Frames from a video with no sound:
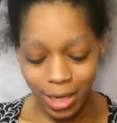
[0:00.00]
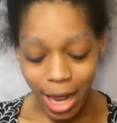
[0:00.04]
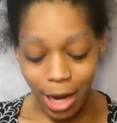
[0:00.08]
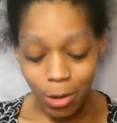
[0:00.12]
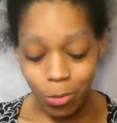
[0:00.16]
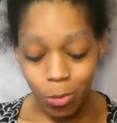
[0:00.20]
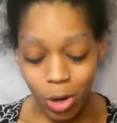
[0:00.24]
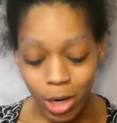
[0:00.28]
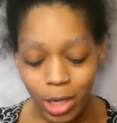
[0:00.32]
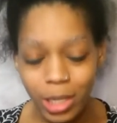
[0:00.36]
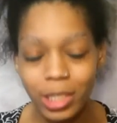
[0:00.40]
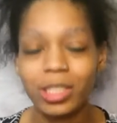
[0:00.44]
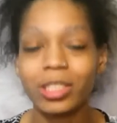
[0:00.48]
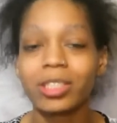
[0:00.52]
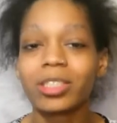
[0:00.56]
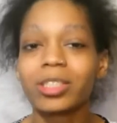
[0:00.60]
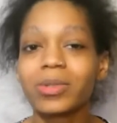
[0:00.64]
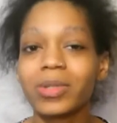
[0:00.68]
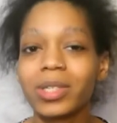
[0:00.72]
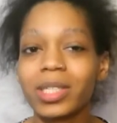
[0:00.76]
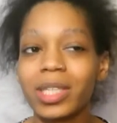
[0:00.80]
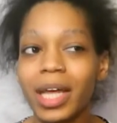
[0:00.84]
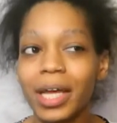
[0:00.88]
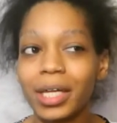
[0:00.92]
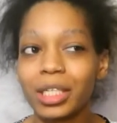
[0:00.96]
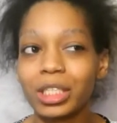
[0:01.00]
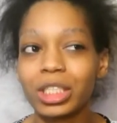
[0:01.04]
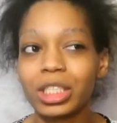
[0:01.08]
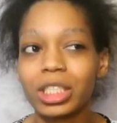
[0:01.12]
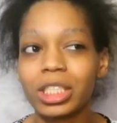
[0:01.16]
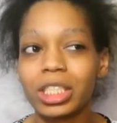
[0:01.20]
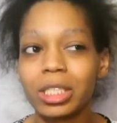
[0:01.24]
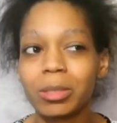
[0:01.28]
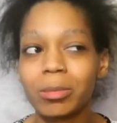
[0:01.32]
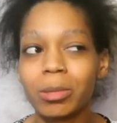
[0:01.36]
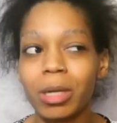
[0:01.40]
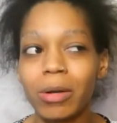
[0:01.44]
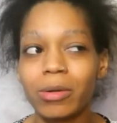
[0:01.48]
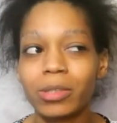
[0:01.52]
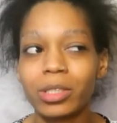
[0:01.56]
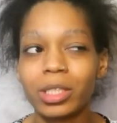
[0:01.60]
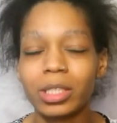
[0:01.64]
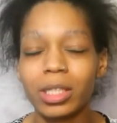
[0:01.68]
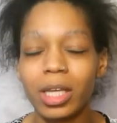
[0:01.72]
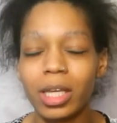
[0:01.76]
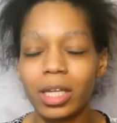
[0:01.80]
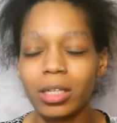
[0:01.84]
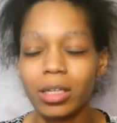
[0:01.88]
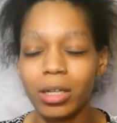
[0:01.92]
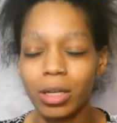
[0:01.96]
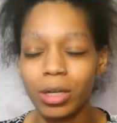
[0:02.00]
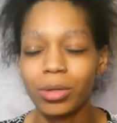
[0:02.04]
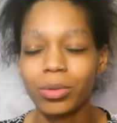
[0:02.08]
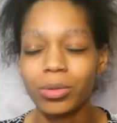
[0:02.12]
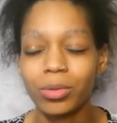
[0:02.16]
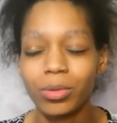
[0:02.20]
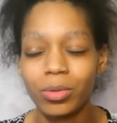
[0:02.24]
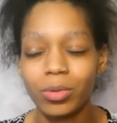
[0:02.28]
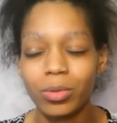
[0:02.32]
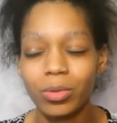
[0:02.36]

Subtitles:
I wanted to do it last year, but I was just like, no,